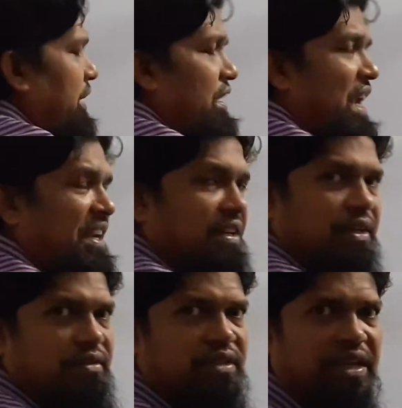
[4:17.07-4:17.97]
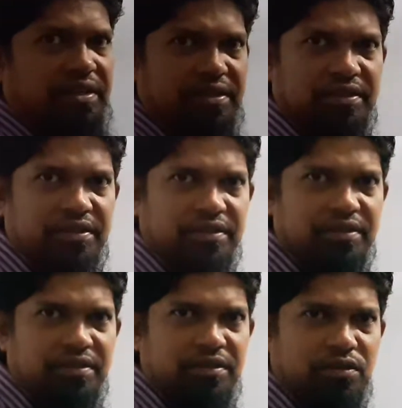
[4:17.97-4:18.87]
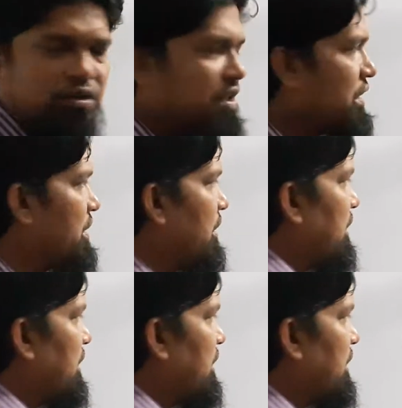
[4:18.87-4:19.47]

my right hand side. Okay.